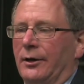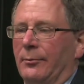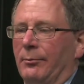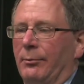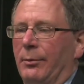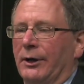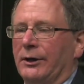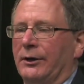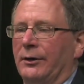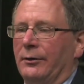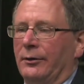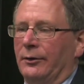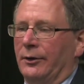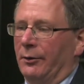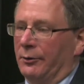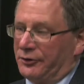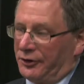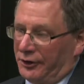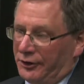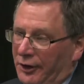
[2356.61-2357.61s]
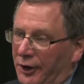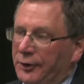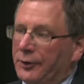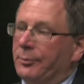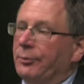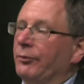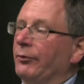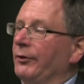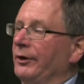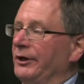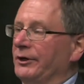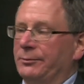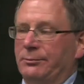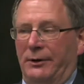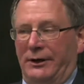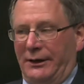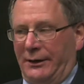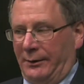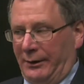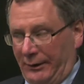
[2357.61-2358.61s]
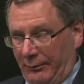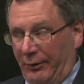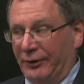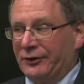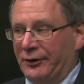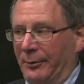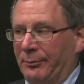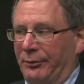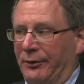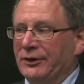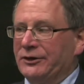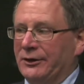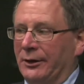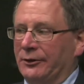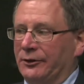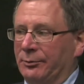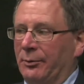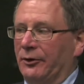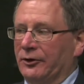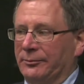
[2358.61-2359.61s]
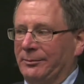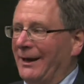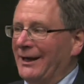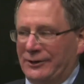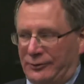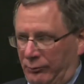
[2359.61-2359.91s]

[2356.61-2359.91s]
but there was another priest, but the priest that spoke Spanish